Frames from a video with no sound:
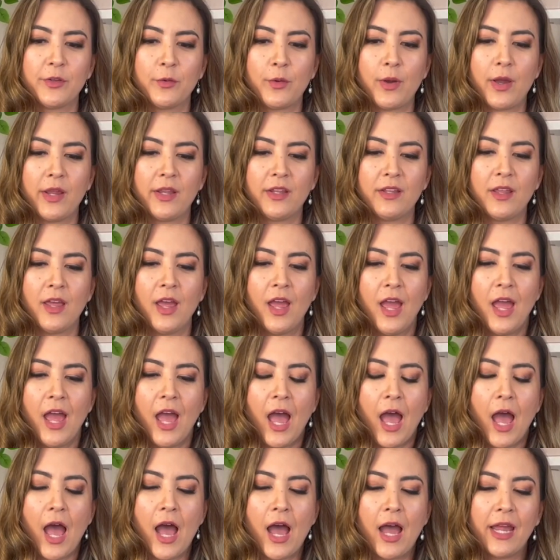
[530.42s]

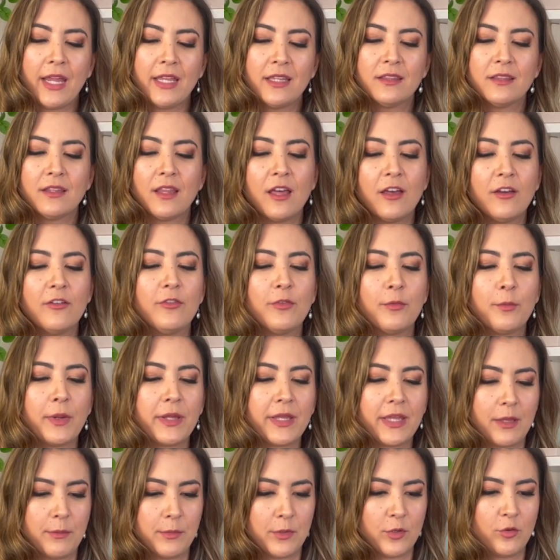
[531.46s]
I love
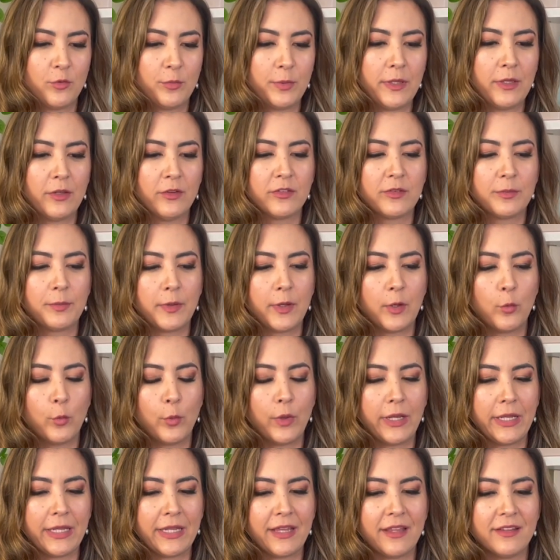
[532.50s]
my chemical peels, but
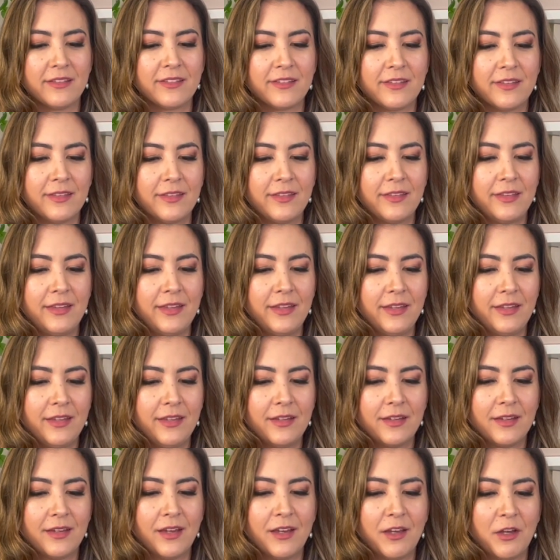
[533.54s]
when it gets to
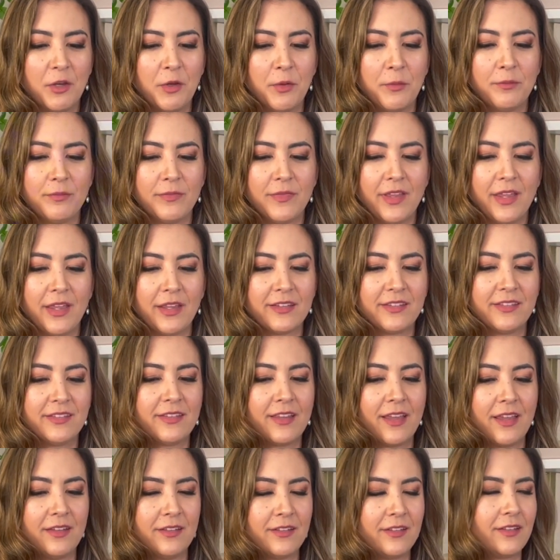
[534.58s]
the
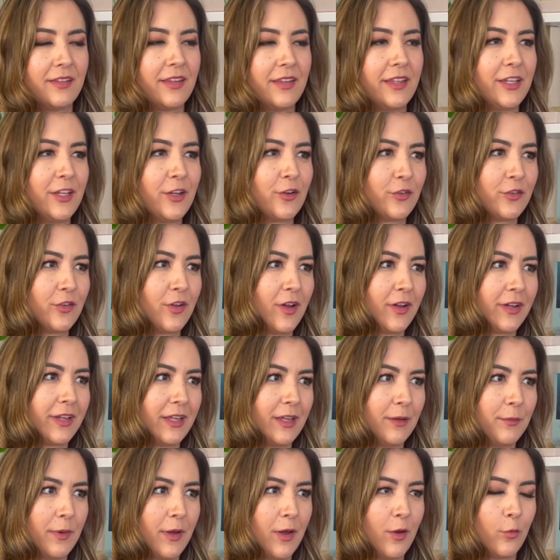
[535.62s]
extent like you're
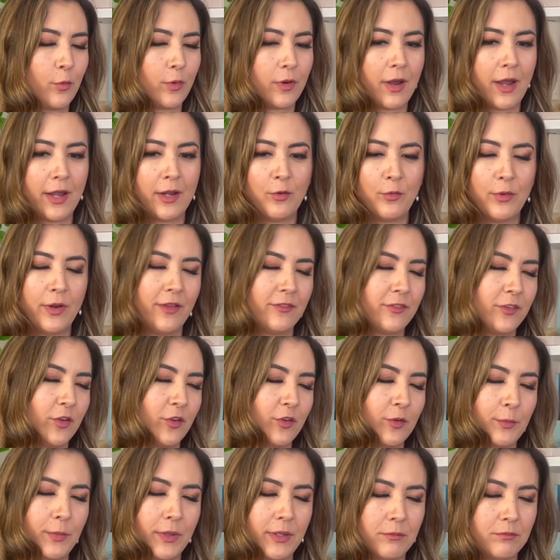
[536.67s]
talking about, where I don't want to have to
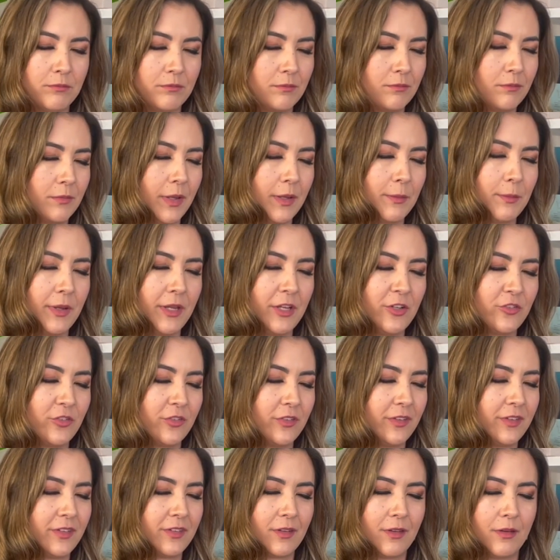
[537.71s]
hook my
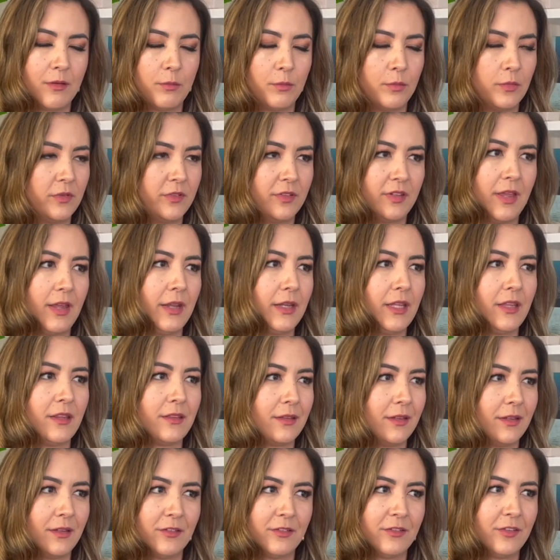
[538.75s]
patients up to
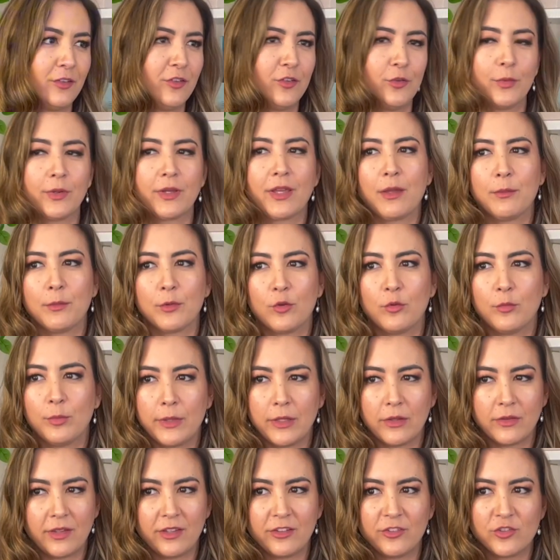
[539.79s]
anything to do a chemical
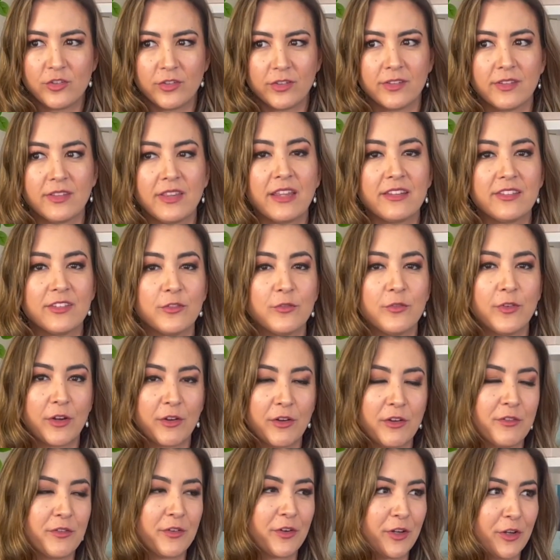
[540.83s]
peel, that's
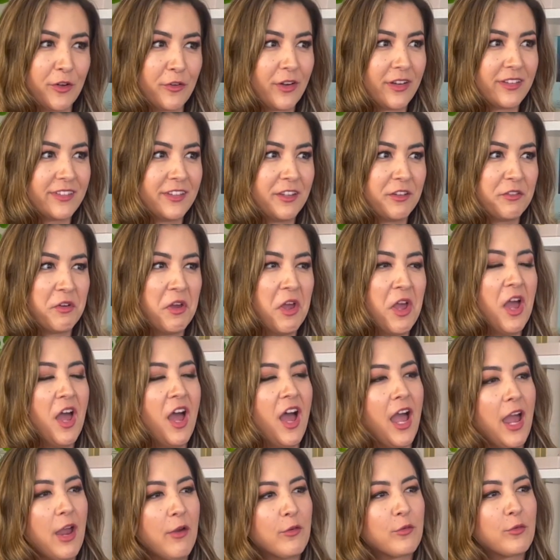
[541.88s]
very, very aggressive.
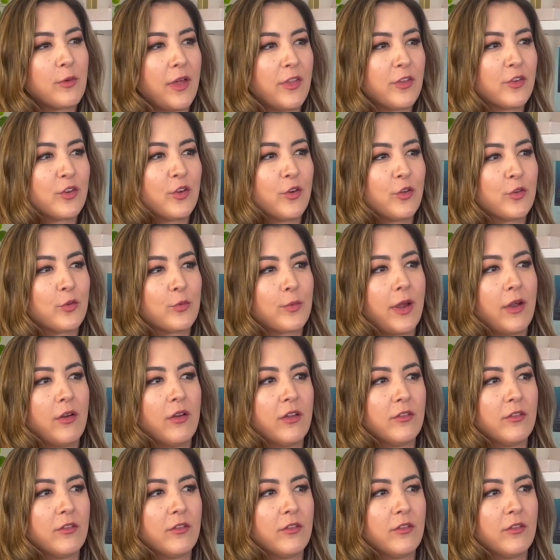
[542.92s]
I would rather go the route of